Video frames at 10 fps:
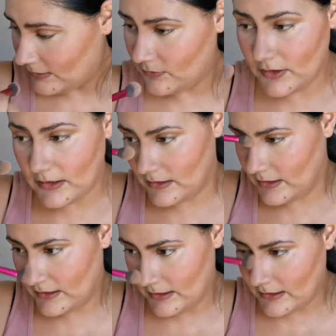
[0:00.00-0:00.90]

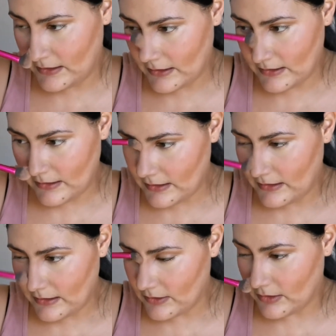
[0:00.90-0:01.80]
very
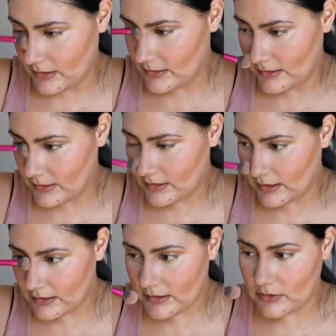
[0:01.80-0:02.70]

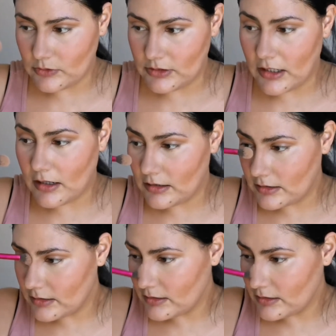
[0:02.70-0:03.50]
concentrated or dark.